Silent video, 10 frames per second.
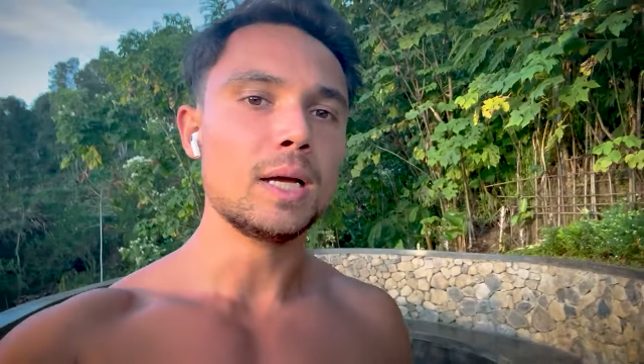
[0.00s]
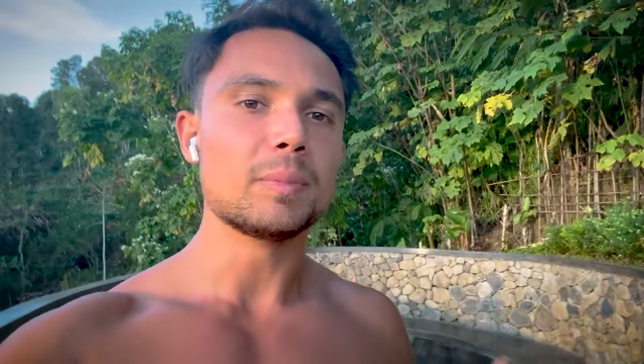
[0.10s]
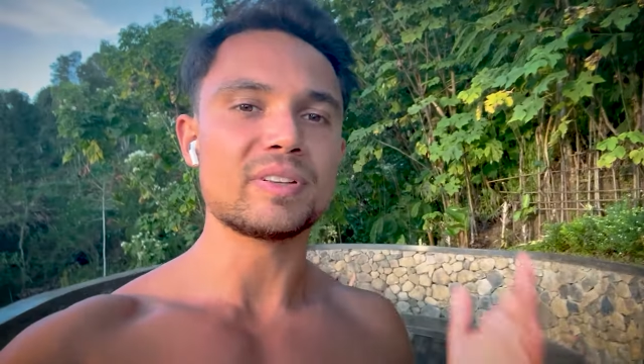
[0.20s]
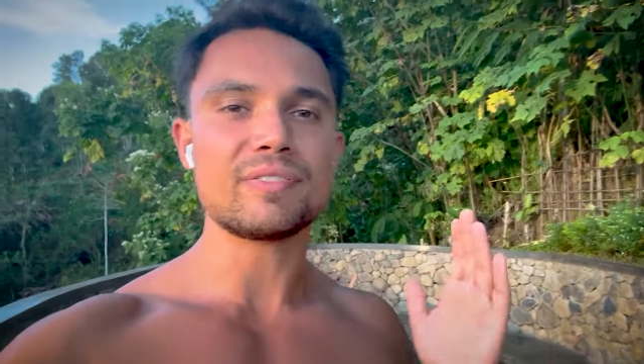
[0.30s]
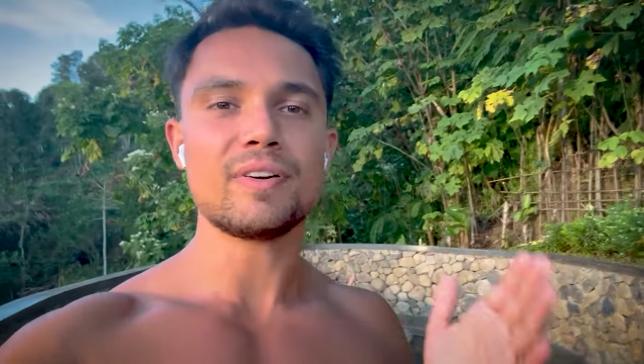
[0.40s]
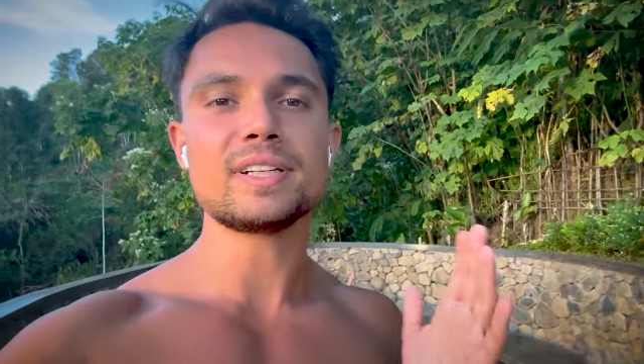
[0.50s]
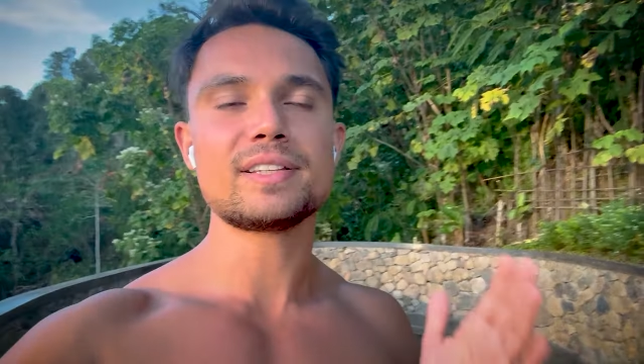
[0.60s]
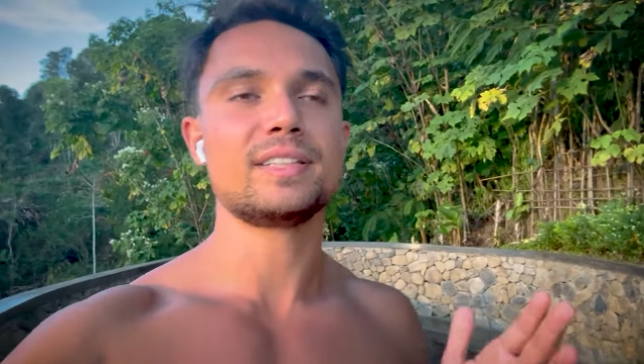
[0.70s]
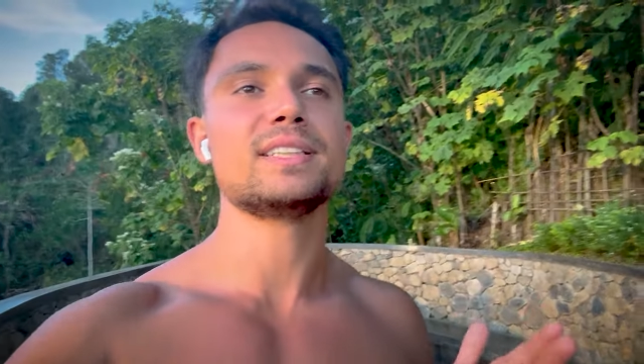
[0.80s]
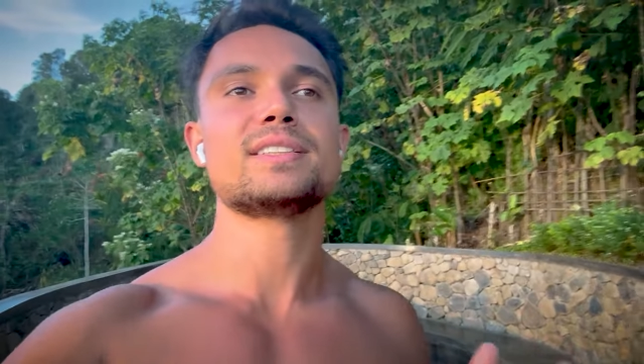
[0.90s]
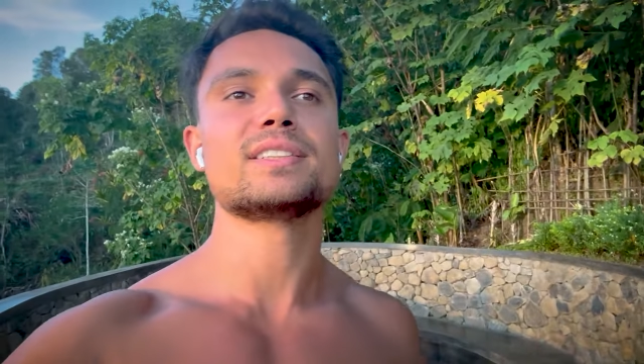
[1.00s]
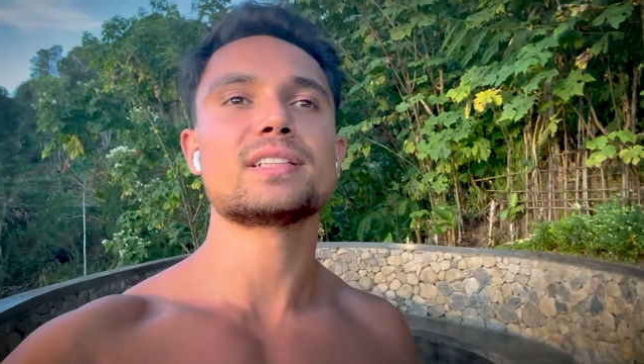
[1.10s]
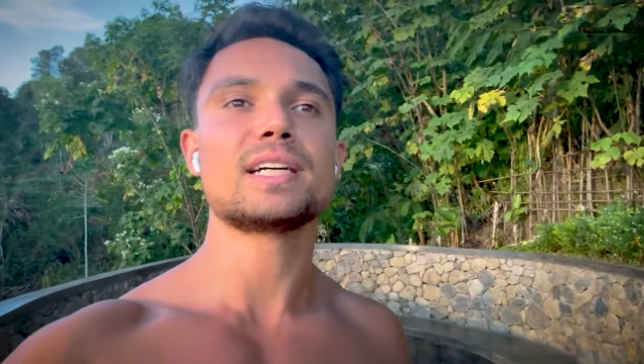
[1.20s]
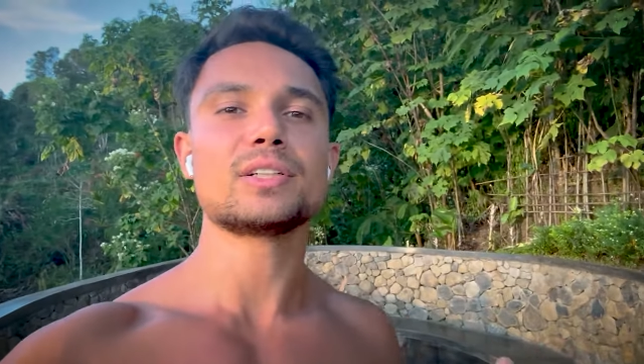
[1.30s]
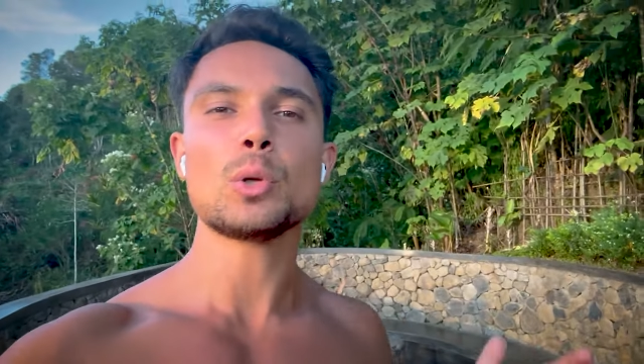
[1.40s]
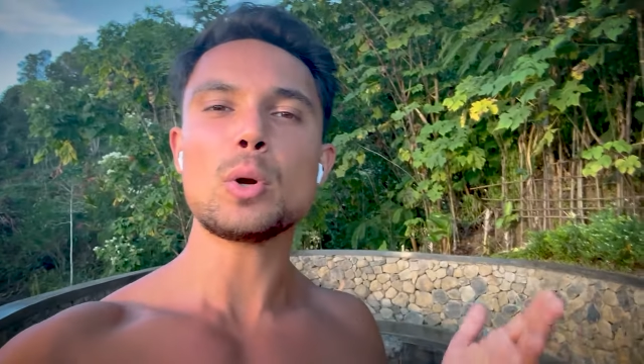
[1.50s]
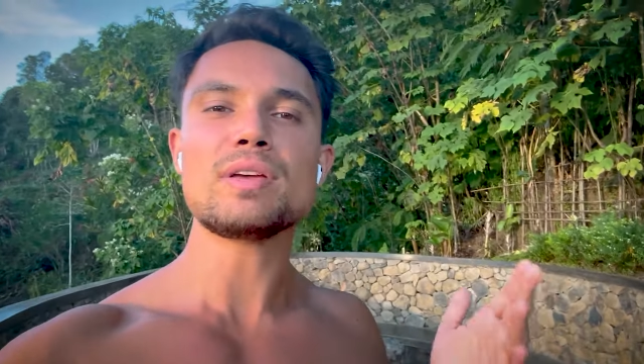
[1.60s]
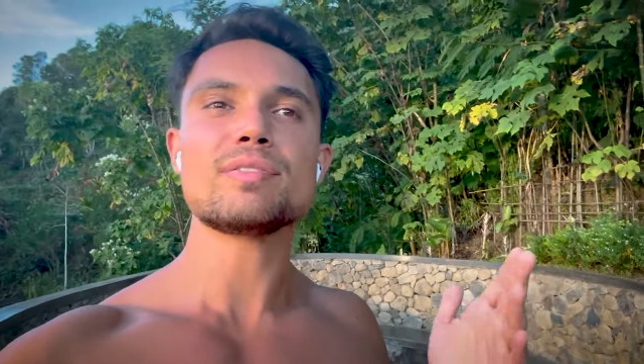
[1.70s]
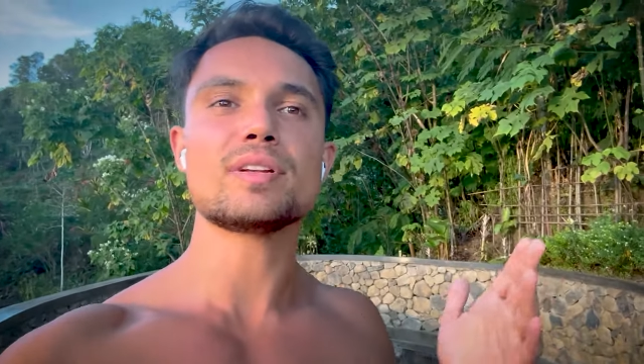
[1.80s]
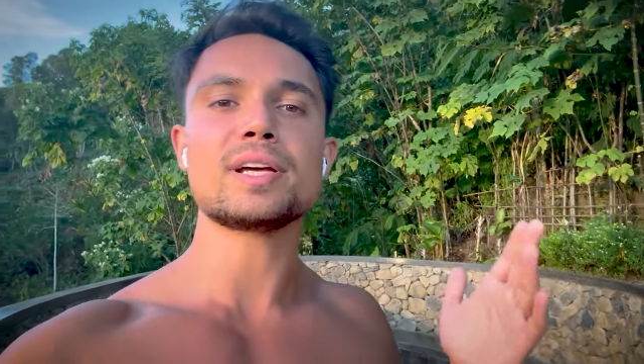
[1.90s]
But the funny thing is, is like not
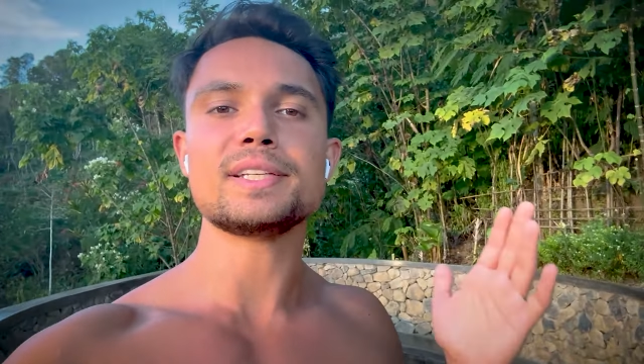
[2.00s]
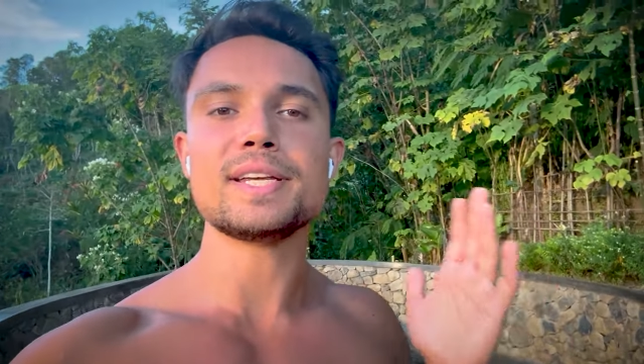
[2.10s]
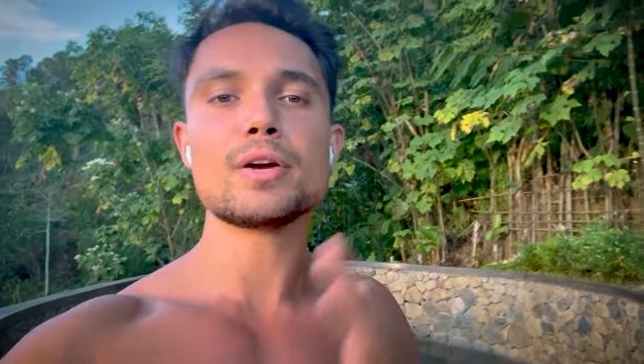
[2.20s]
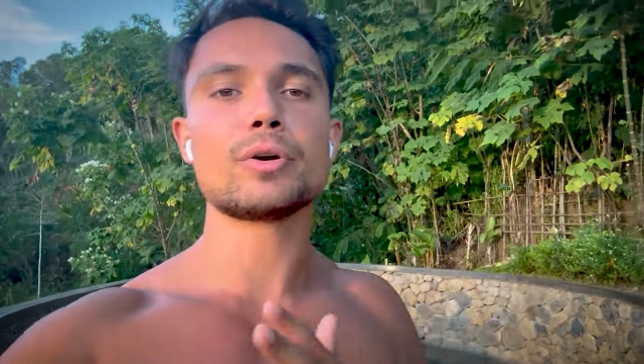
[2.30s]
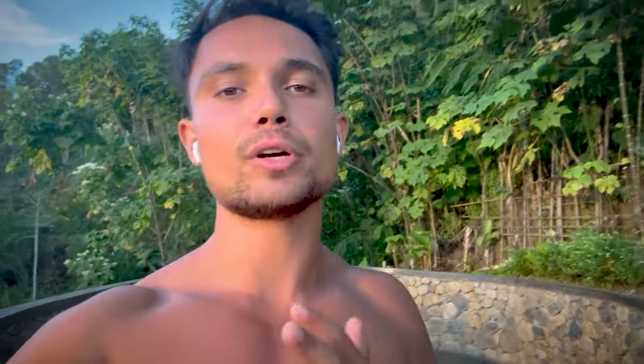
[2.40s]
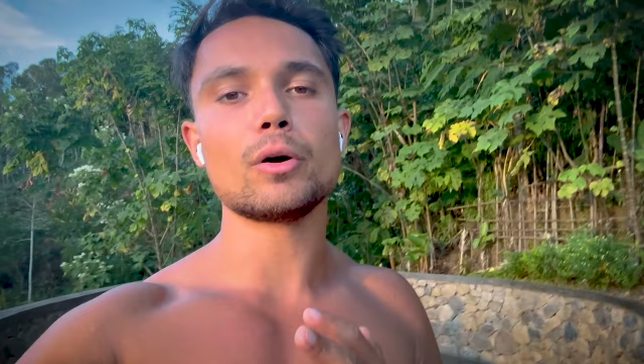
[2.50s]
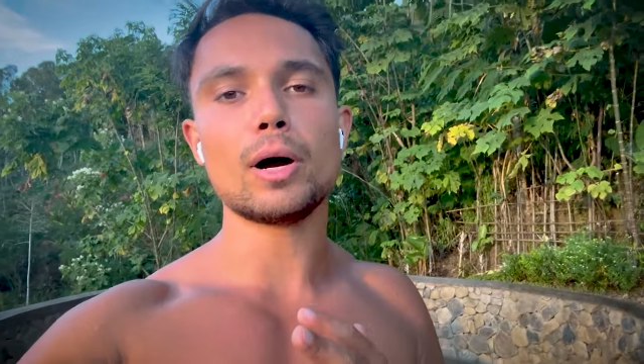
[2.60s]
even a year ago,